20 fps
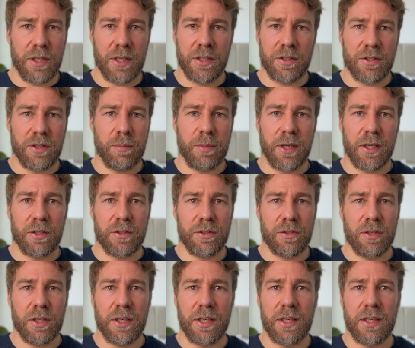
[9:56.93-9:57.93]
it hits the
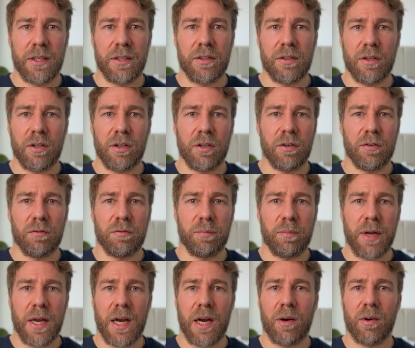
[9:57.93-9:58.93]
balance I need of
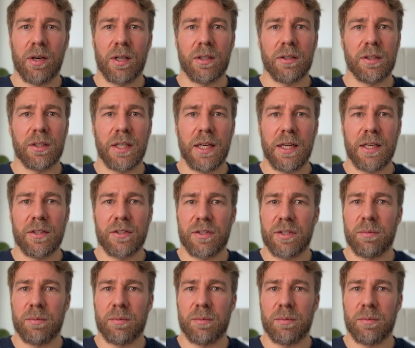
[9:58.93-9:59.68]
power and